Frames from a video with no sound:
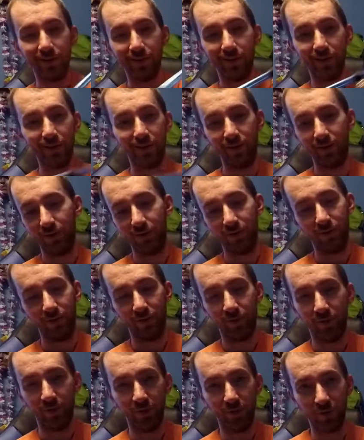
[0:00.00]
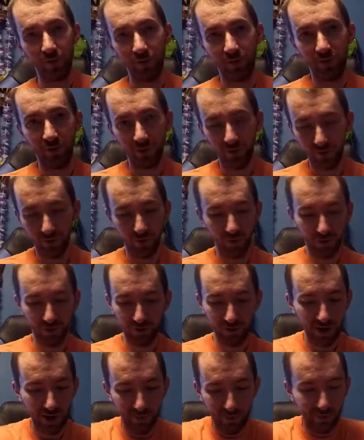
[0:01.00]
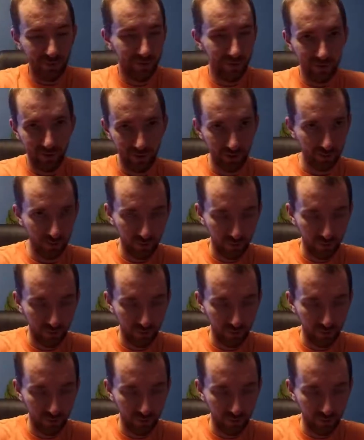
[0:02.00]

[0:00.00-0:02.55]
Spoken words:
that you can hook onto your shoulder strap or like